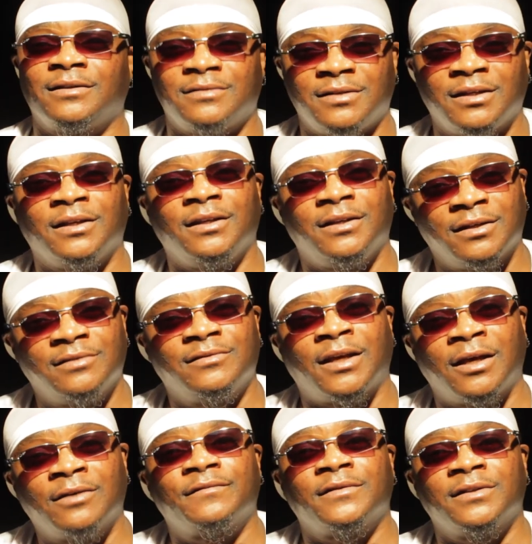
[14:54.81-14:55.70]
he can
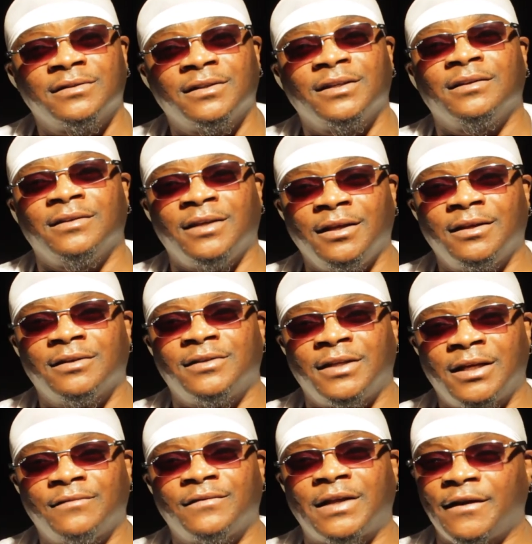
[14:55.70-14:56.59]
definitely, he can
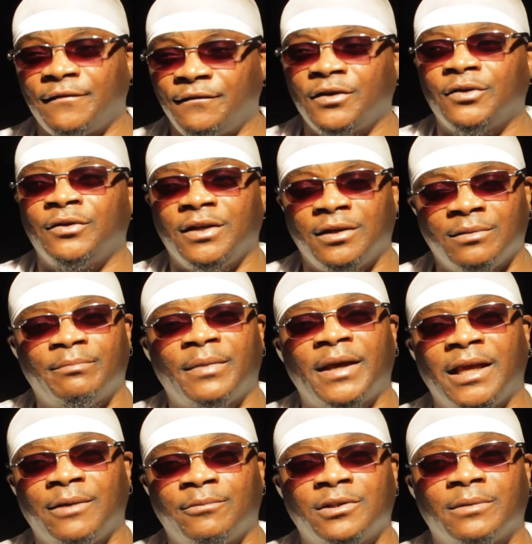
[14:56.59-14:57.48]
definitely, I feel he can
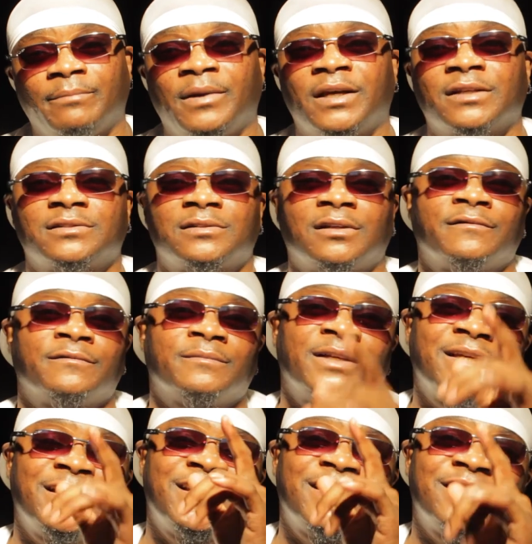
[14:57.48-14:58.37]
bang with the best of
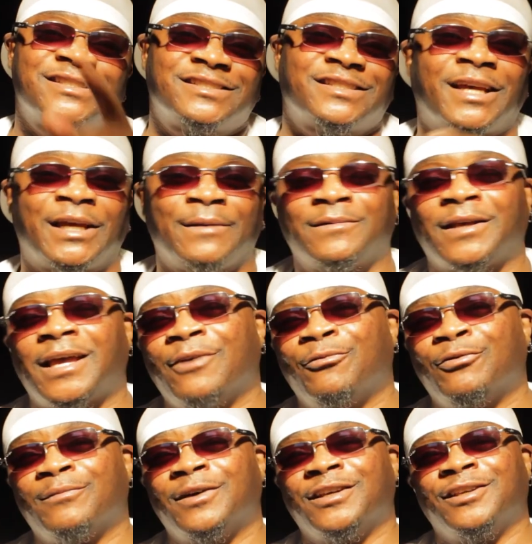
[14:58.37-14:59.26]
them. Same
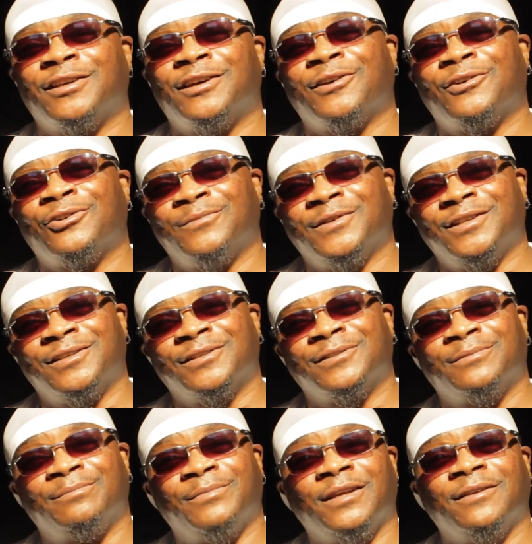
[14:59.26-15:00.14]
thing with my young homie
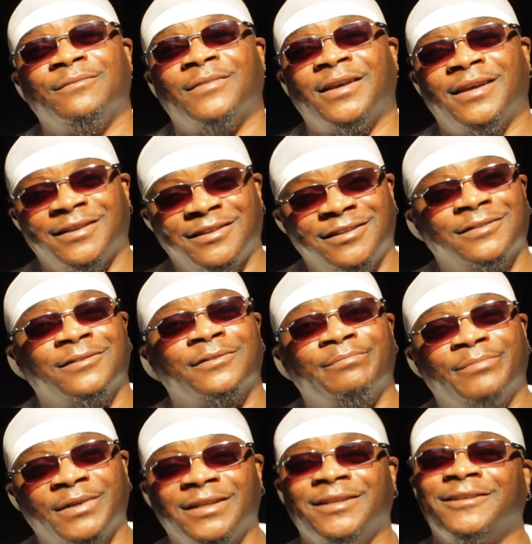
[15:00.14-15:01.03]
Killer B, man. Killer
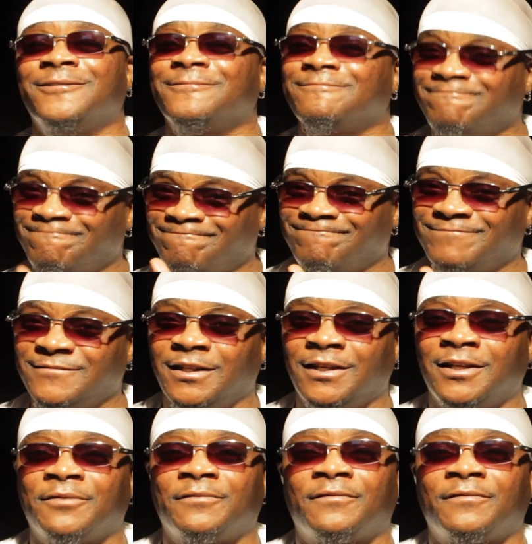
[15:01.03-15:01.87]
B, yeah,